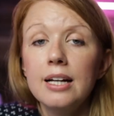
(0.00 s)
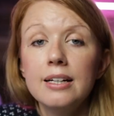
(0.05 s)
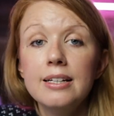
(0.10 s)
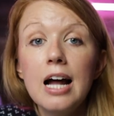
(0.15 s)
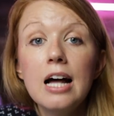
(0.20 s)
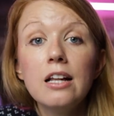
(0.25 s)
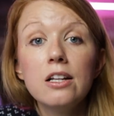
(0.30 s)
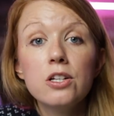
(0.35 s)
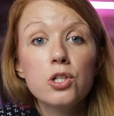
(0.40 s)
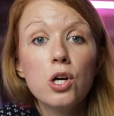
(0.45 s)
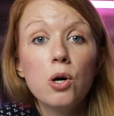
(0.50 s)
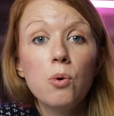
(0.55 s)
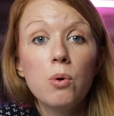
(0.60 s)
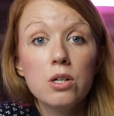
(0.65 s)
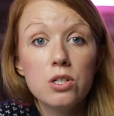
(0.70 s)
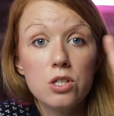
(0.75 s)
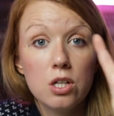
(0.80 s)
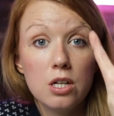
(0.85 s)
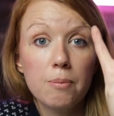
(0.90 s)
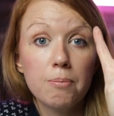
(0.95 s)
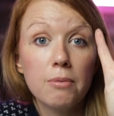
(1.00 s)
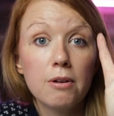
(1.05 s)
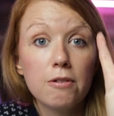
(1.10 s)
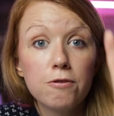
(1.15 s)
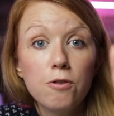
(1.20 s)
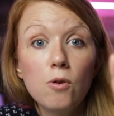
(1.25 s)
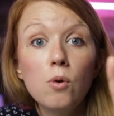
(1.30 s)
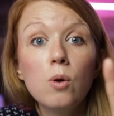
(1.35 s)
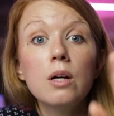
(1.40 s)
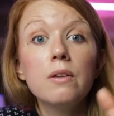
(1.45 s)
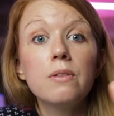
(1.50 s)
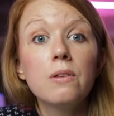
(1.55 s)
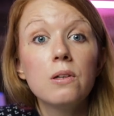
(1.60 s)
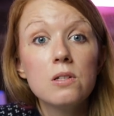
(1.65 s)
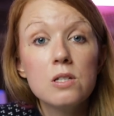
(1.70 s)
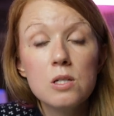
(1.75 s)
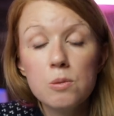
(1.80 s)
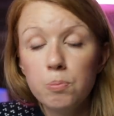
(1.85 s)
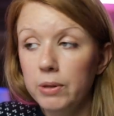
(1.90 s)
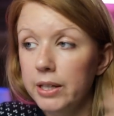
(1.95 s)
Now let's go on to number four, the
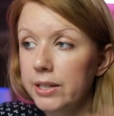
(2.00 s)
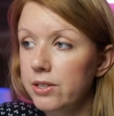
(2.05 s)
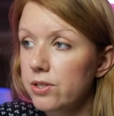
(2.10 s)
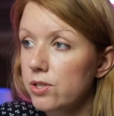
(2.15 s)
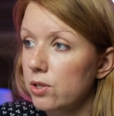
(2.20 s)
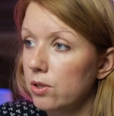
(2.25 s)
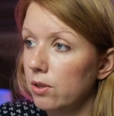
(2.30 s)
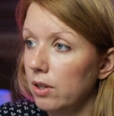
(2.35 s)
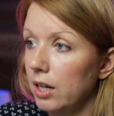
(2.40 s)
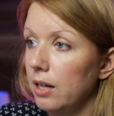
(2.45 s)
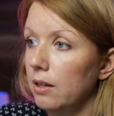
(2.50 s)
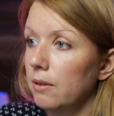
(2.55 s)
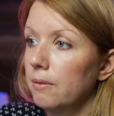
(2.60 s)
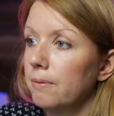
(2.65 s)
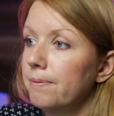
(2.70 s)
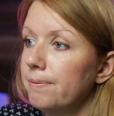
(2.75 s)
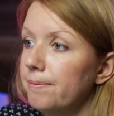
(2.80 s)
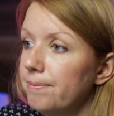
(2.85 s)
split screen.